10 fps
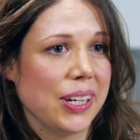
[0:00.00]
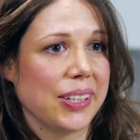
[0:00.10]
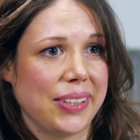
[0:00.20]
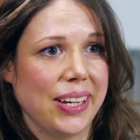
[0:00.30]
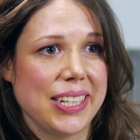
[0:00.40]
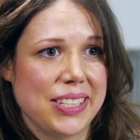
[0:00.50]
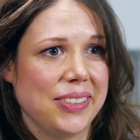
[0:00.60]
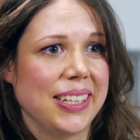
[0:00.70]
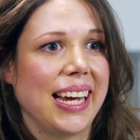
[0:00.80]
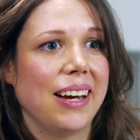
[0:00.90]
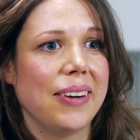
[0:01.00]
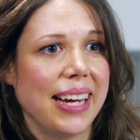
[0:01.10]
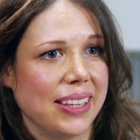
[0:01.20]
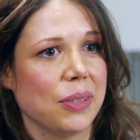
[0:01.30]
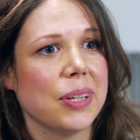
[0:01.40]
work that I do
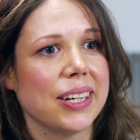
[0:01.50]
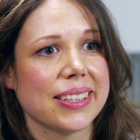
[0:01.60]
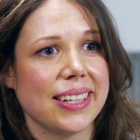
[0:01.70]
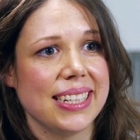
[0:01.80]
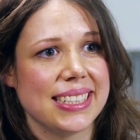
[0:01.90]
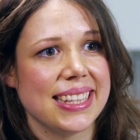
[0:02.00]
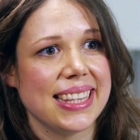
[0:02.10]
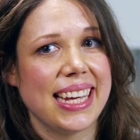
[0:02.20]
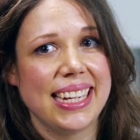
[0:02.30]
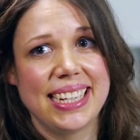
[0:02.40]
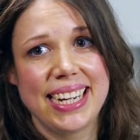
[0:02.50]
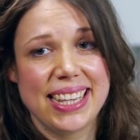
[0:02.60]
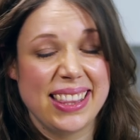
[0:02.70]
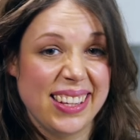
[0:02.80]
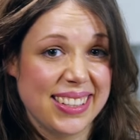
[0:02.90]
now and the work that I did then,
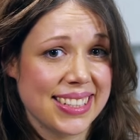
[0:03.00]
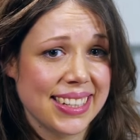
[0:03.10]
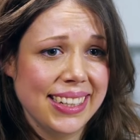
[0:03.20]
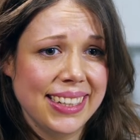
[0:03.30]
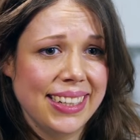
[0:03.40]
in that